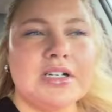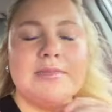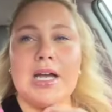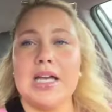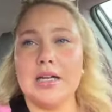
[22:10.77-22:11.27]
on
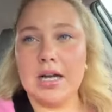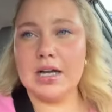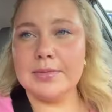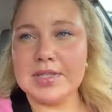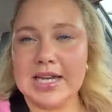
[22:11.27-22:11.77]

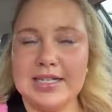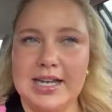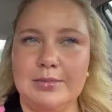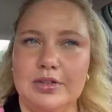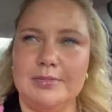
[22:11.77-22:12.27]
my side
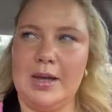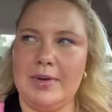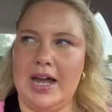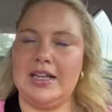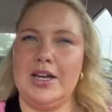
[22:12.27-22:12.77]
table on my
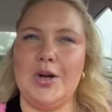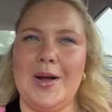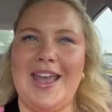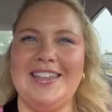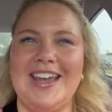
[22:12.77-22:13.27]
patio,
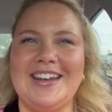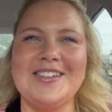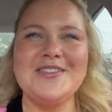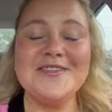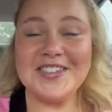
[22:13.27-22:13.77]
and then it
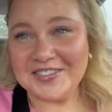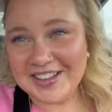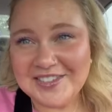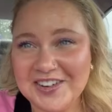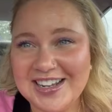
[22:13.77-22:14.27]
will be
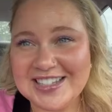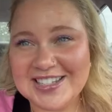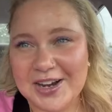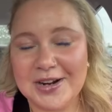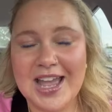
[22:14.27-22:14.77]
really fun.
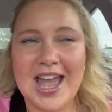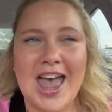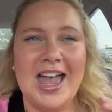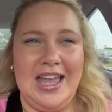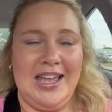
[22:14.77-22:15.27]
So
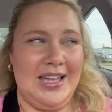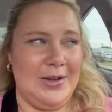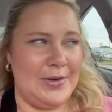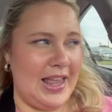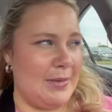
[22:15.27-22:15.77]

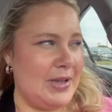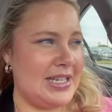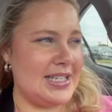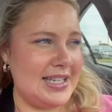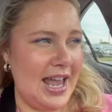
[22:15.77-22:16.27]
with that being
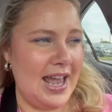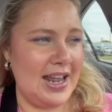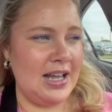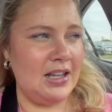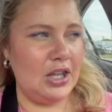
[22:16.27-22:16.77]

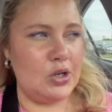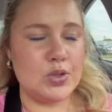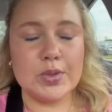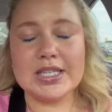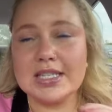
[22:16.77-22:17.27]
said, Lowe's
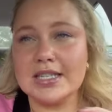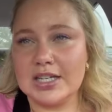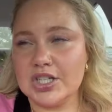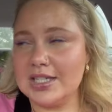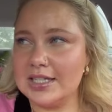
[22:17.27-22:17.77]
was
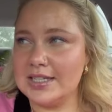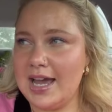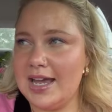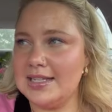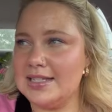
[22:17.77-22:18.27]
such a
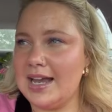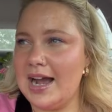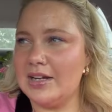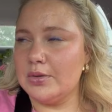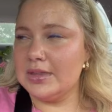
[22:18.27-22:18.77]
success. I
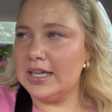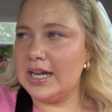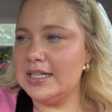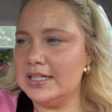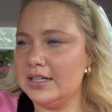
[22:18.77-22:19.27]
don't think I
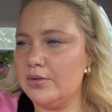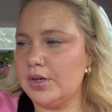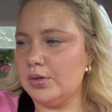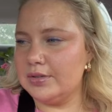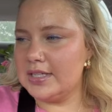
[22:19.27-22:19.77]
need to go to
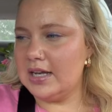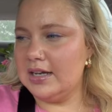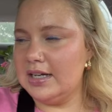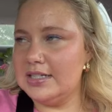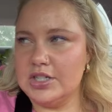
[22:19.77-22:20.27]

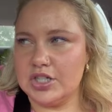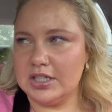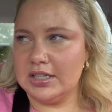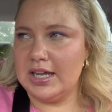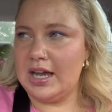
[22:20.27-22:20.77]
Ulta.
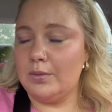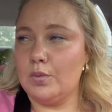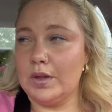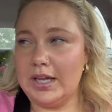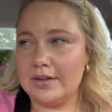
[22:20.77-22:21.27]
Additionally, I
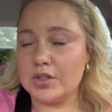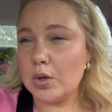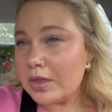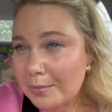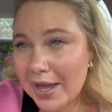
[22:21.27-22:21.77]
really have to go
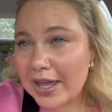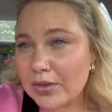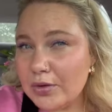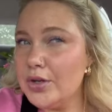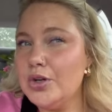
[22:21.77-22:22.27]
to the
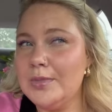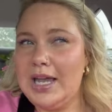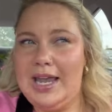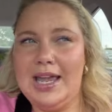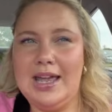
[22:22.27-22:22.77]
bathroom,
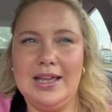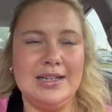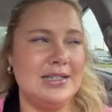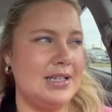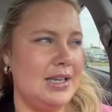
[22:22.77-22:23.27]
and